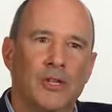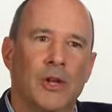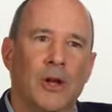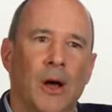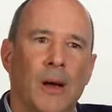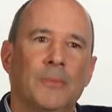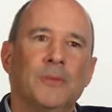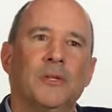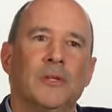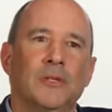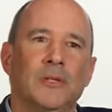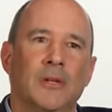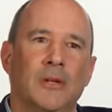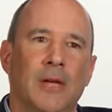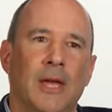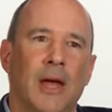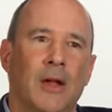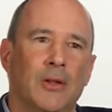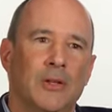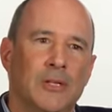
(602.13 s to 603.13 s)
options in
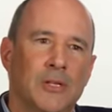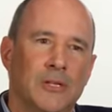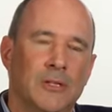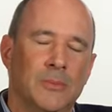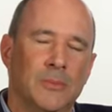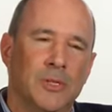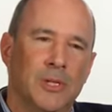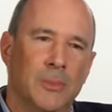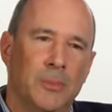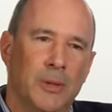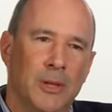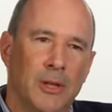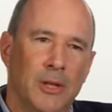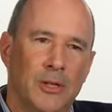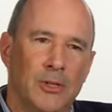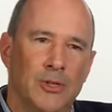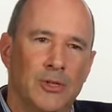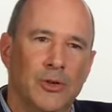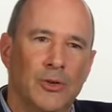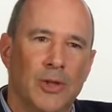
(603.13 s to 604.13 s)
accounting systems typically
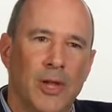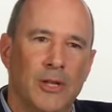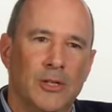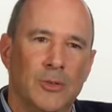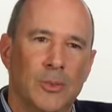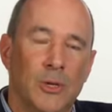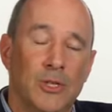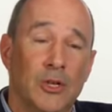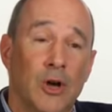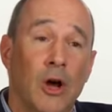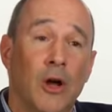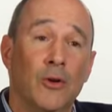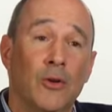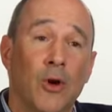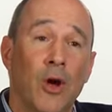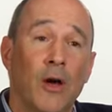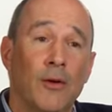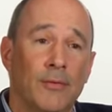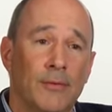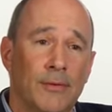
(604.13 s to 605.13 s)
let you turn that switch on or
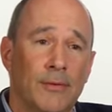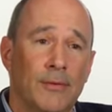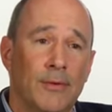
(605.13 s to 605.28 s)
off.